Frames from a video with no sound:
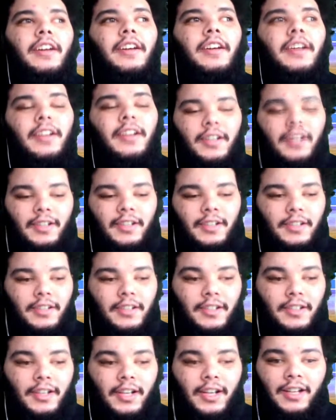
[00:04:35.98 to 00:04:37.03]
I
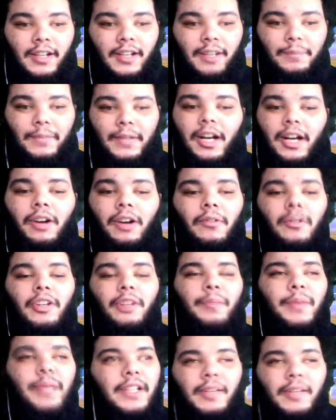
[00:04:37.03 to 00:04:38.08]
don't want to
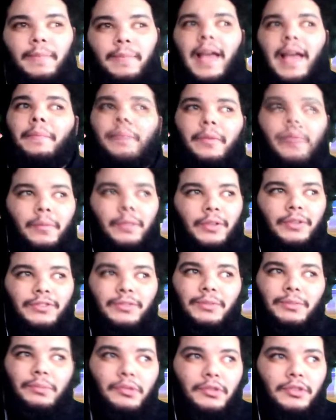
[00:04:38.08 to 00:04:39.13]
bring up bad memories for
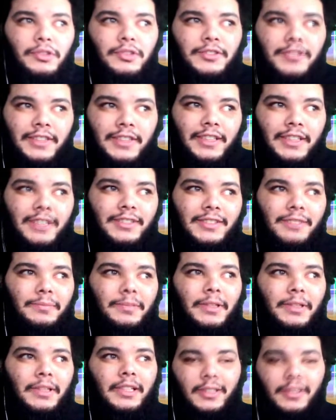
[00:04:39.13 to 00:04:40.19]
Bulls fans,
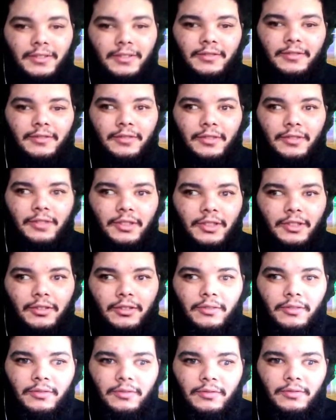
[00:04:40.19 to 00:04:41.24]
but
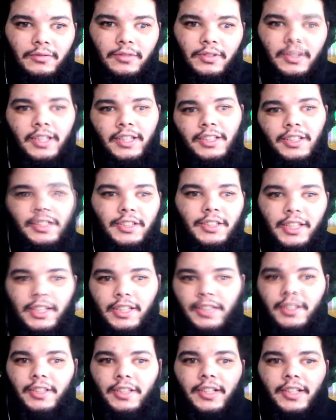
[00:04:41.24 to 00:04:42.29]
you think of the
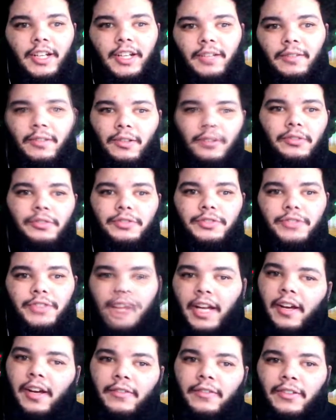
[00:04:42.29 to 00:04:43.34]
Derrick Rose
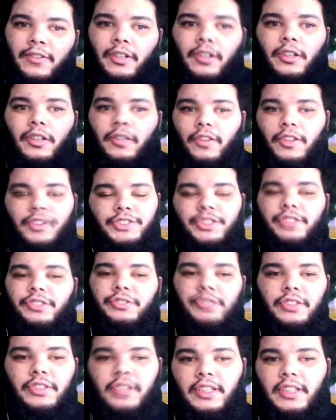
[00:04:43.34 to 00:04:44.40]
downfall. The first injury
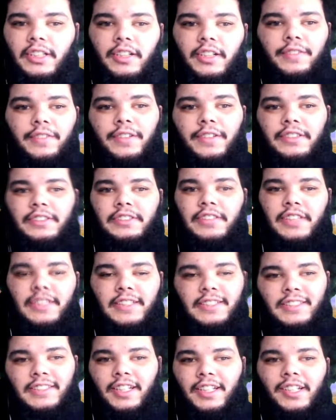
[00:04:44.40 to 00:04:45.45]
you think of is his
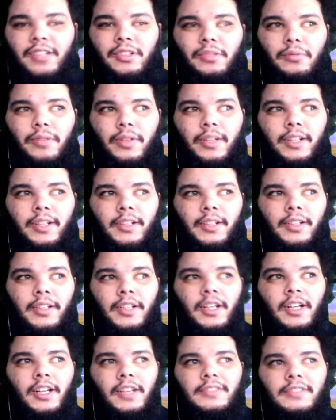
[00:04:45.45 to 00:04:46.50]
ACL, where
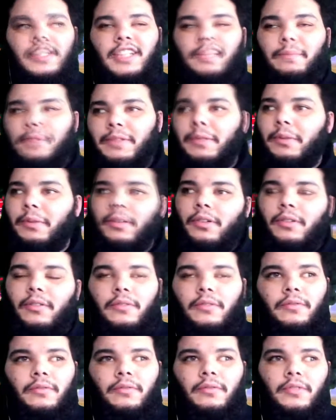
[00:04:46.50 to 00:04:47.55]
Tom Thibodeau
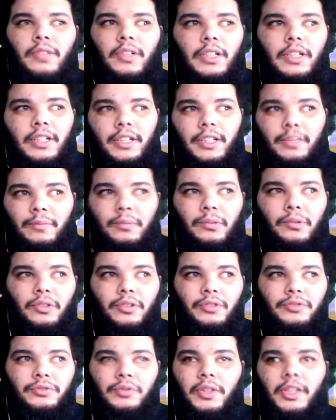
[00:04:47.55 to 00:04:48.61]
and the
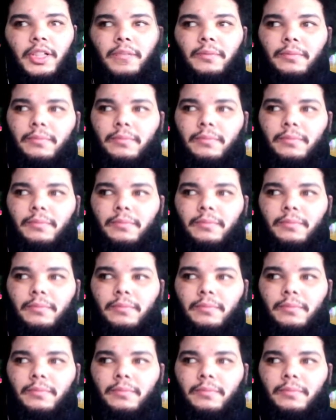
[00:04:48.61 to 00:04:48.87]
Bulls were up